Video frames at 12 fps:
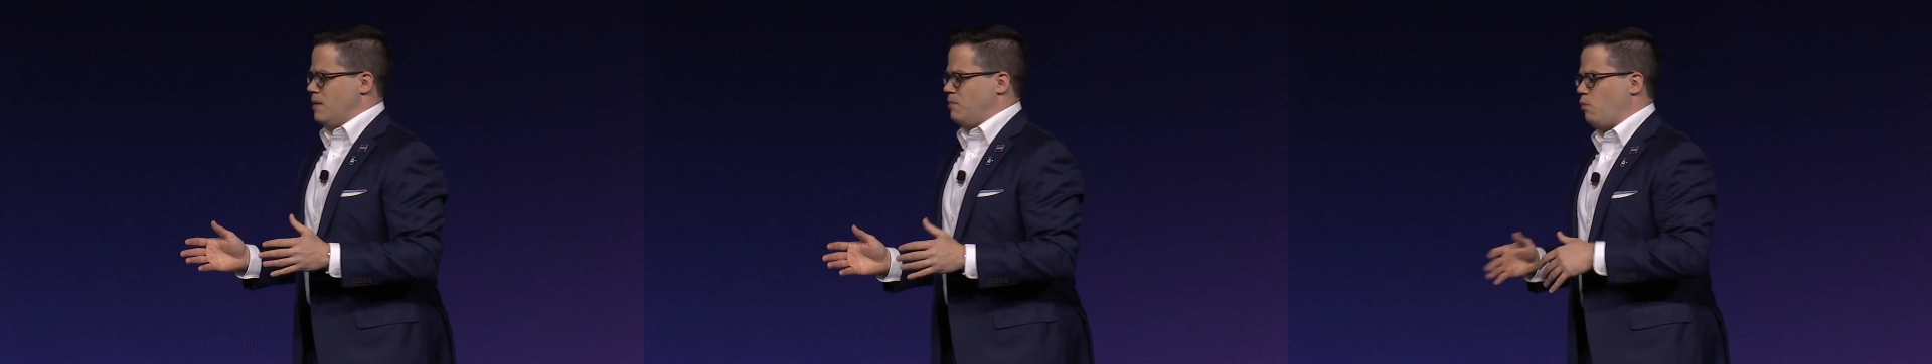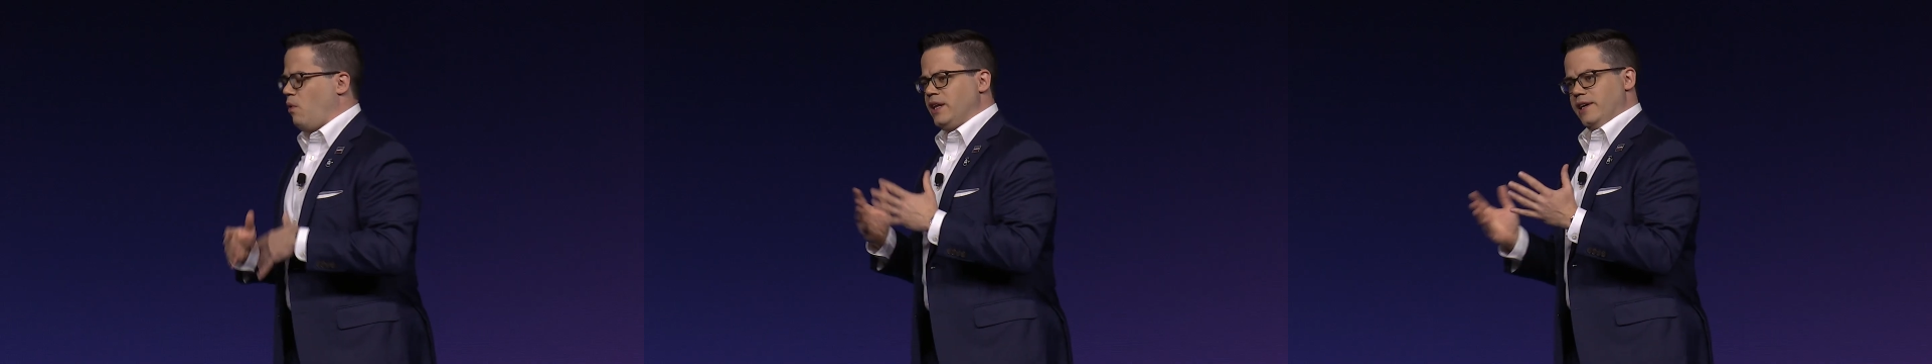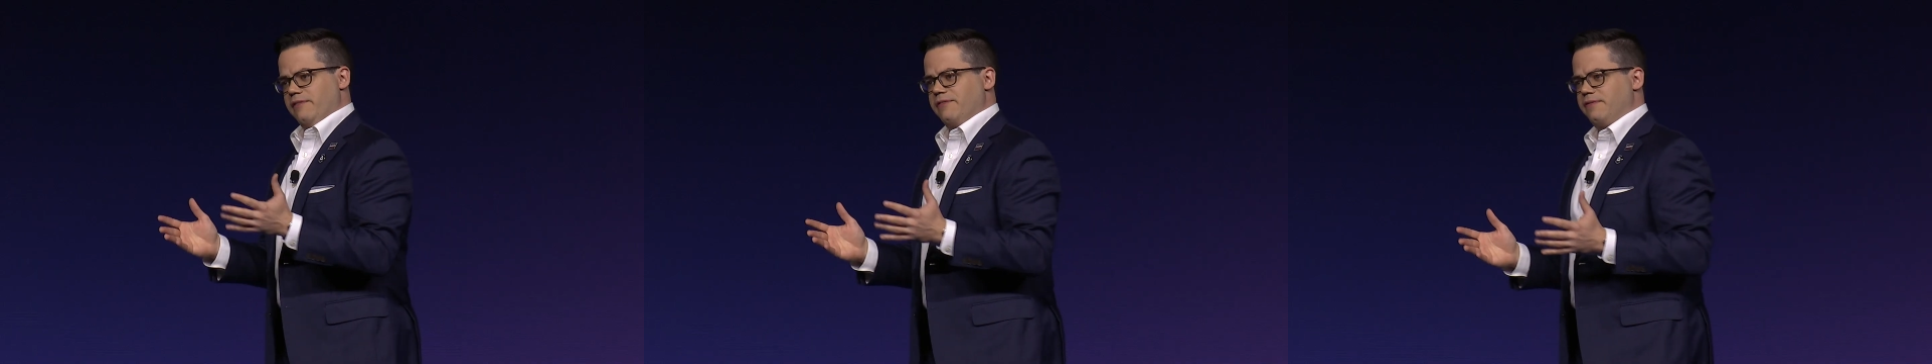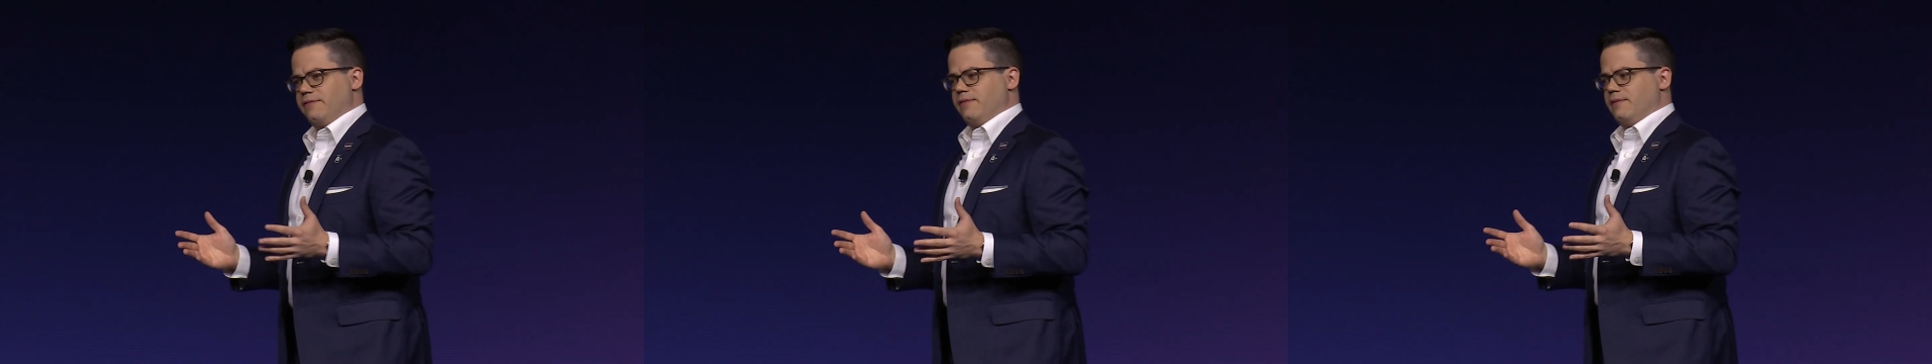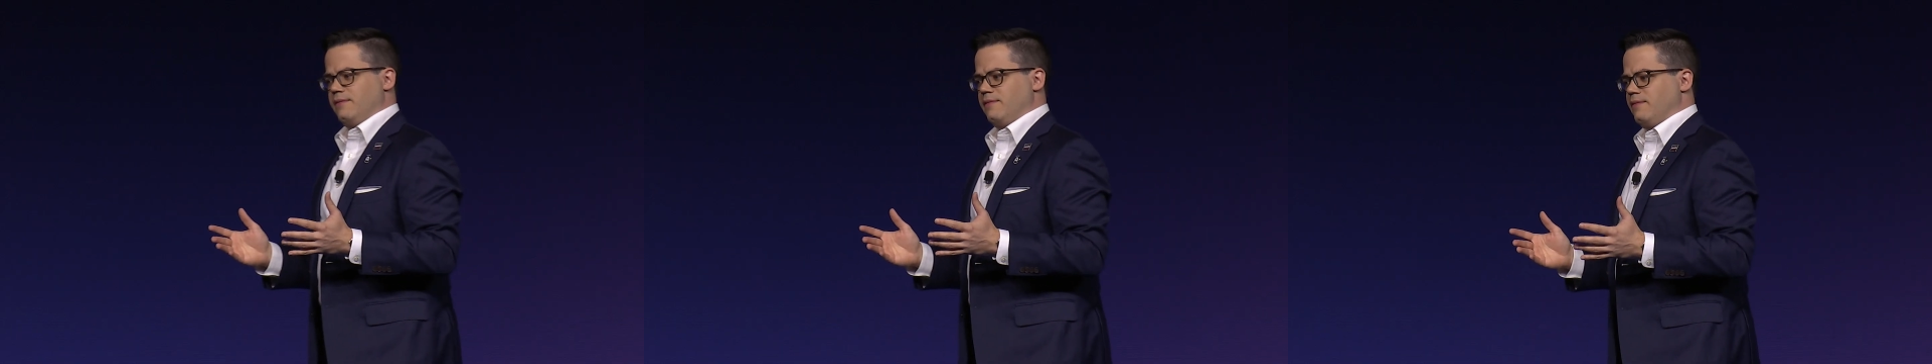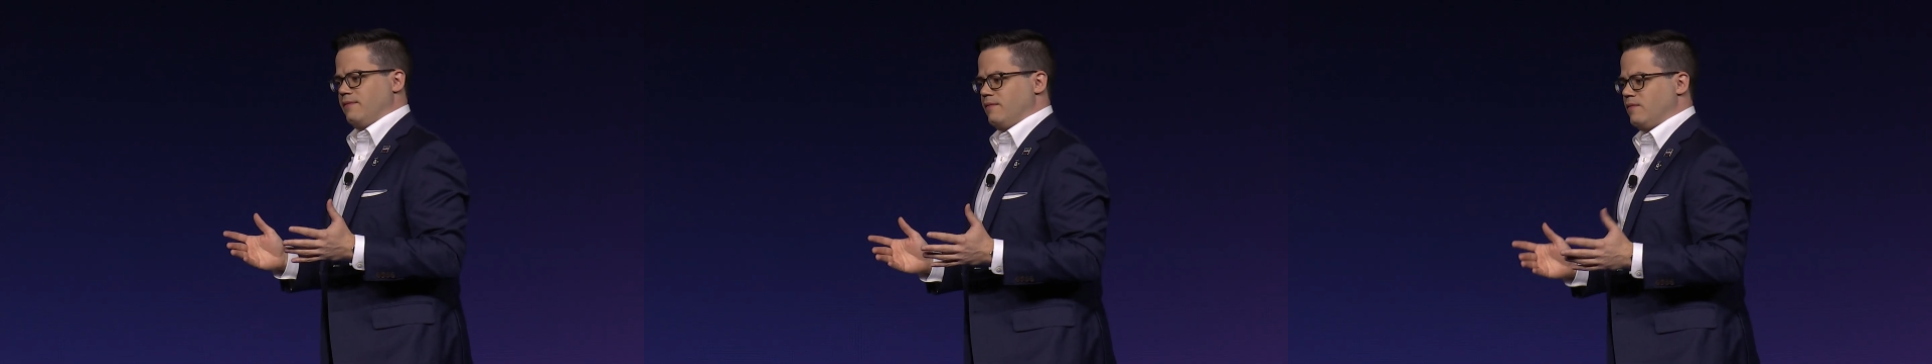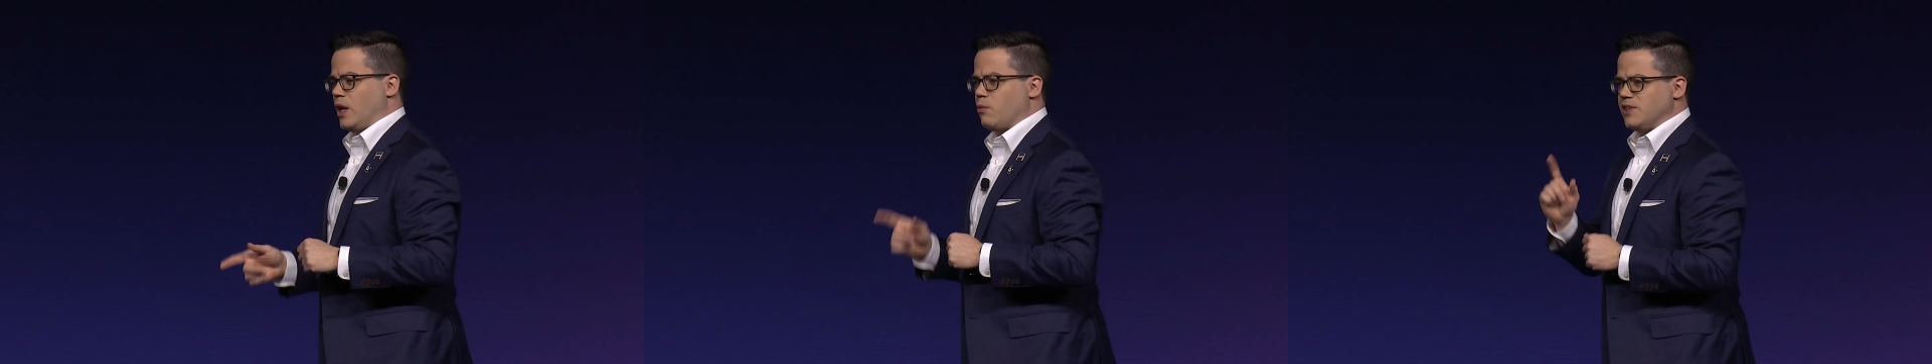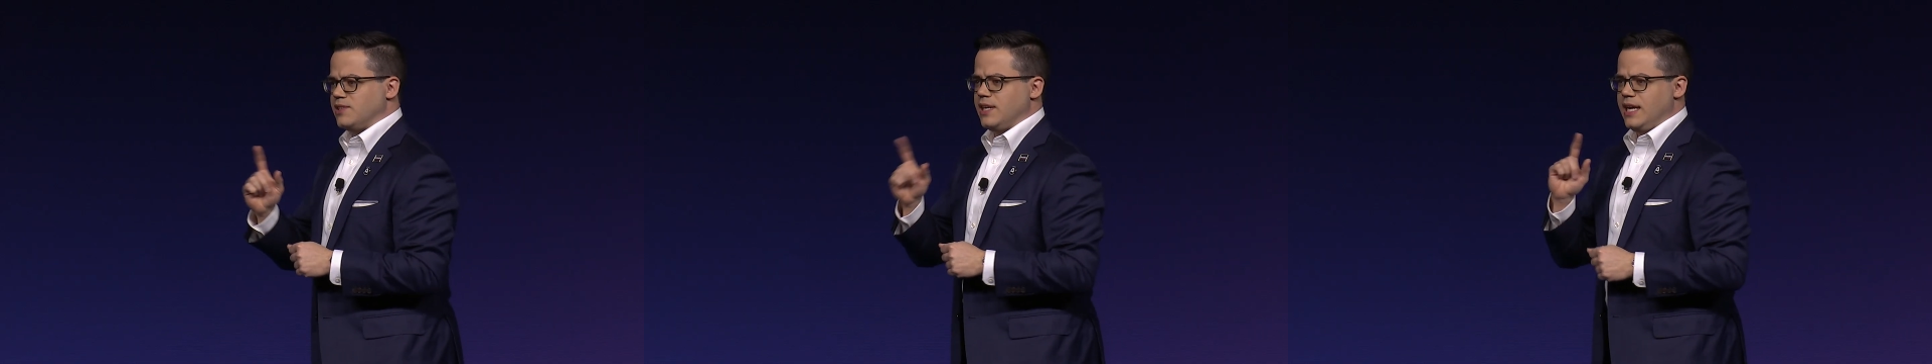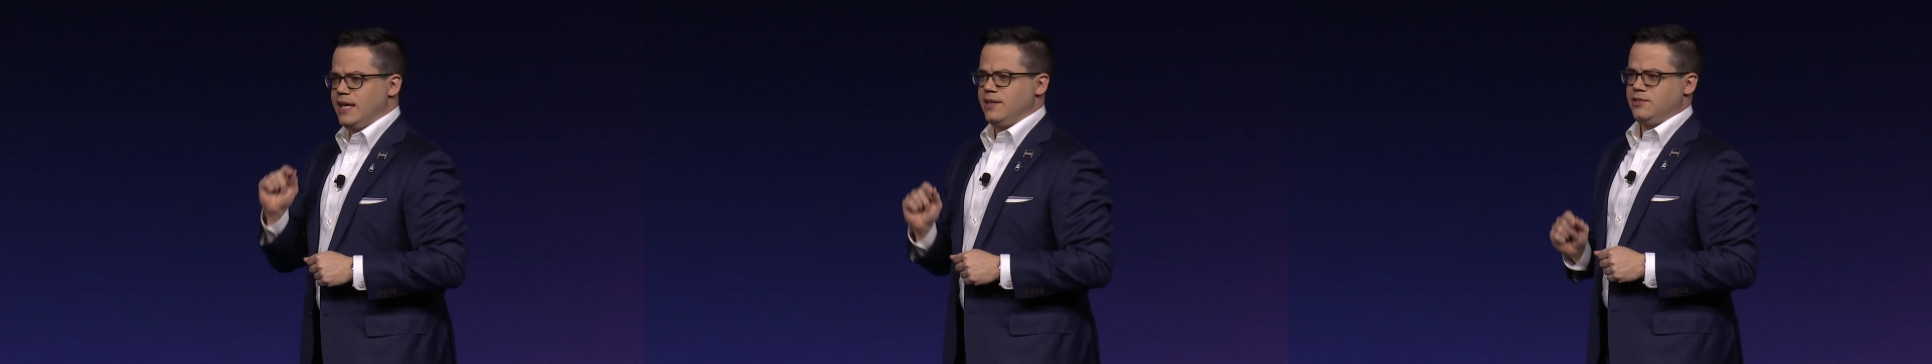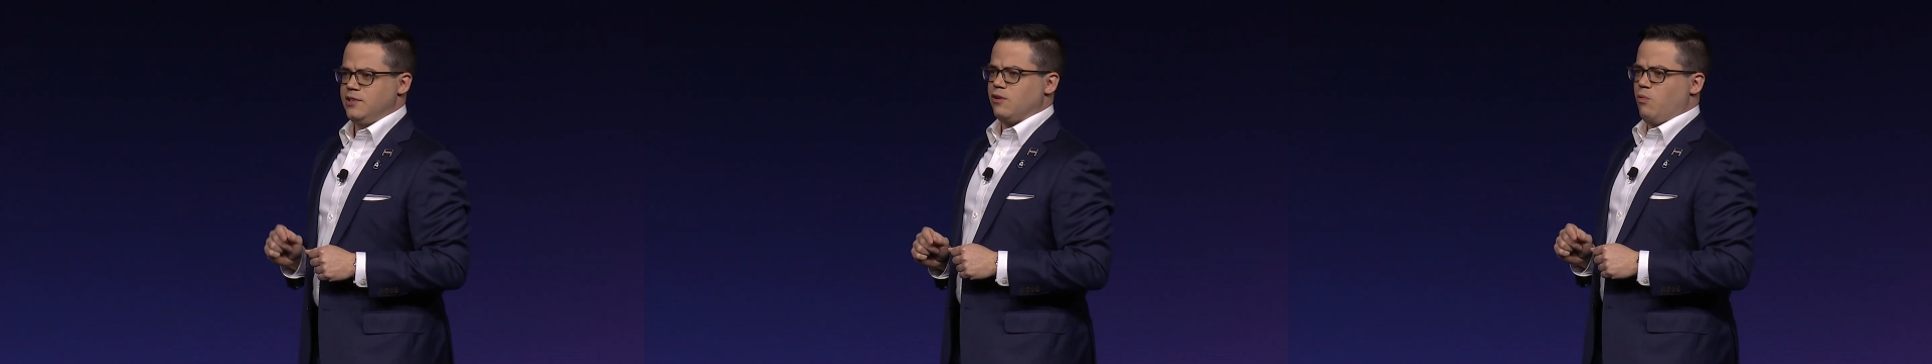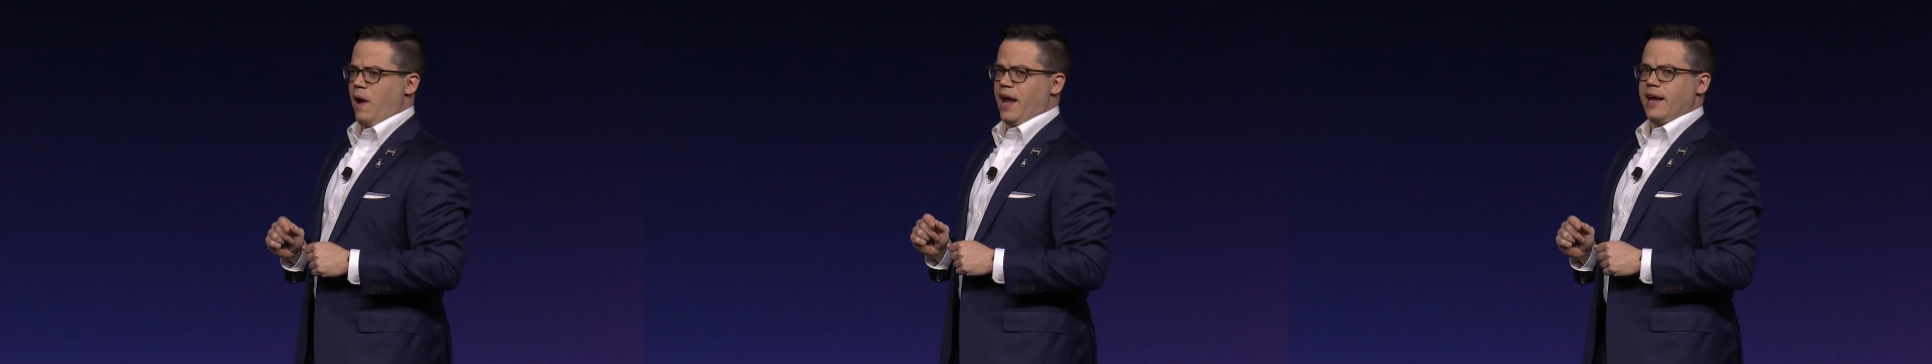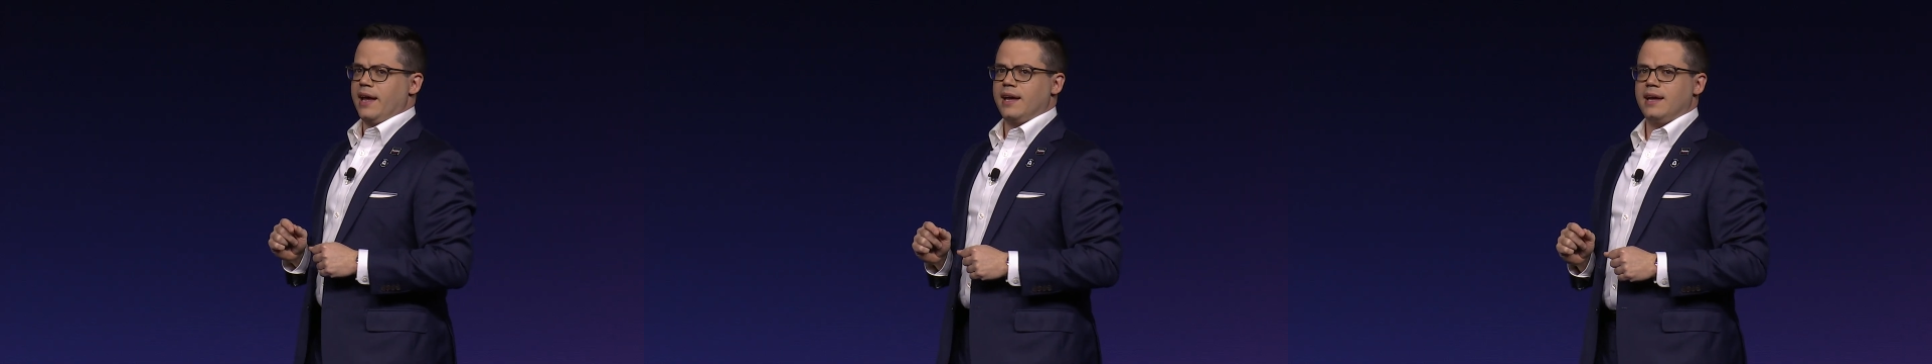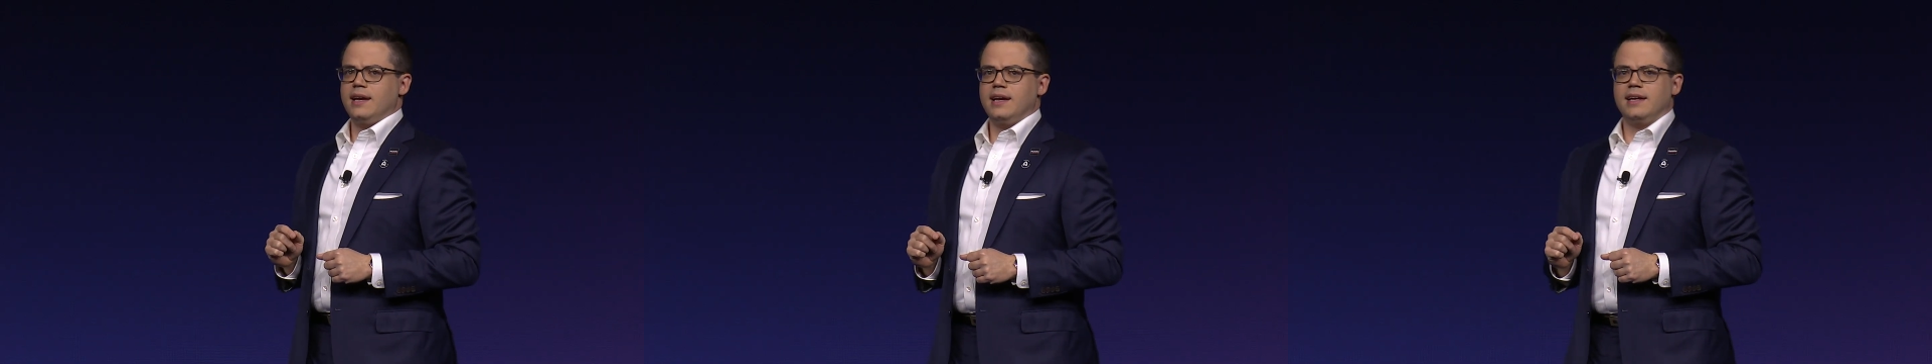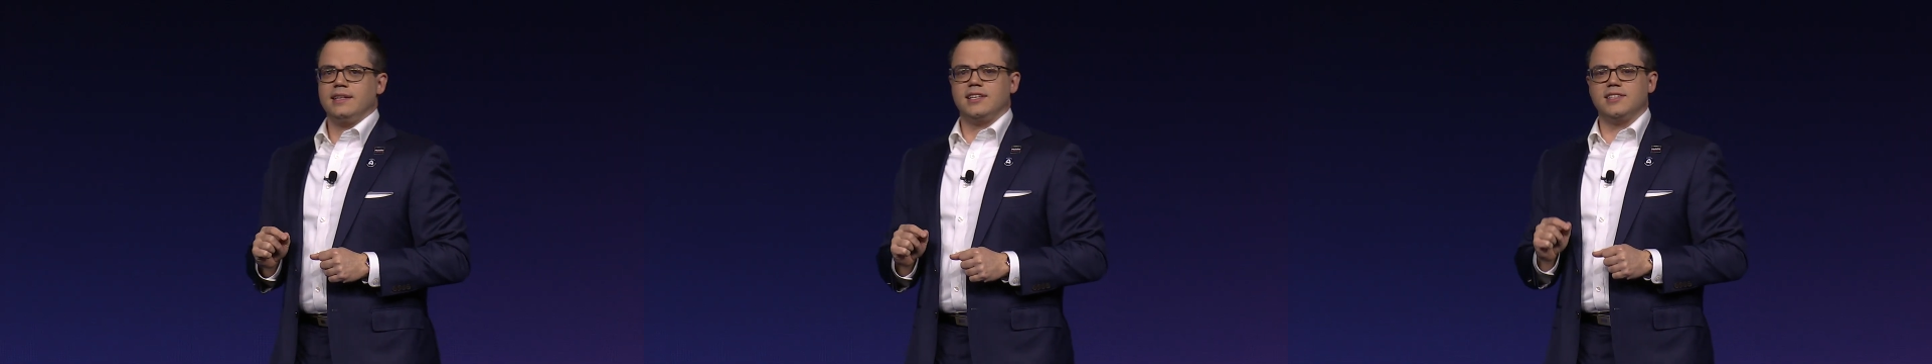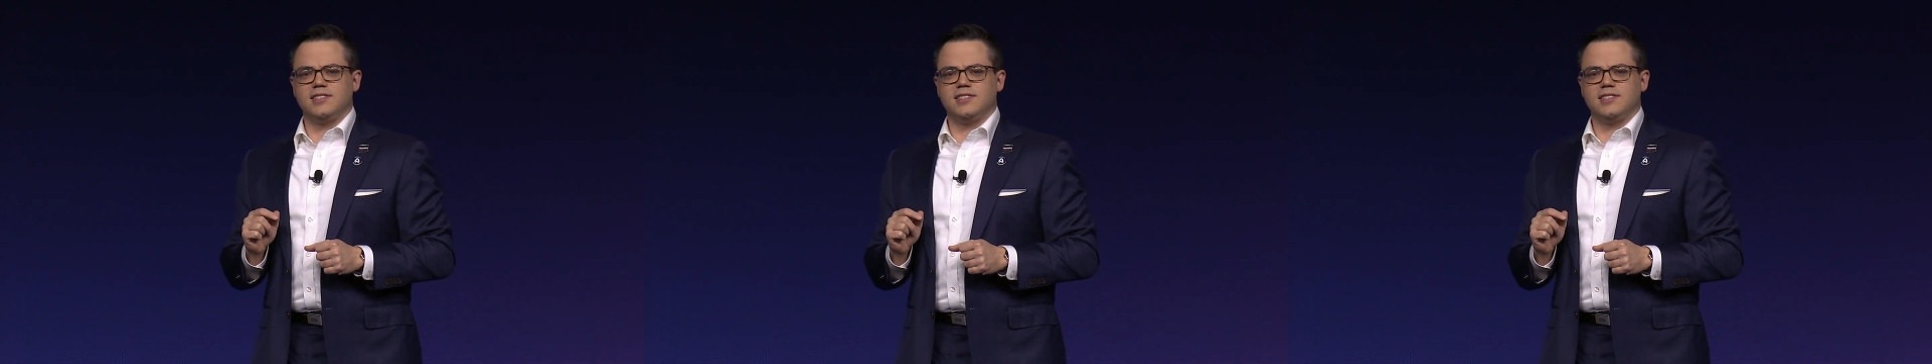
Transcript: But what if there was an easier way to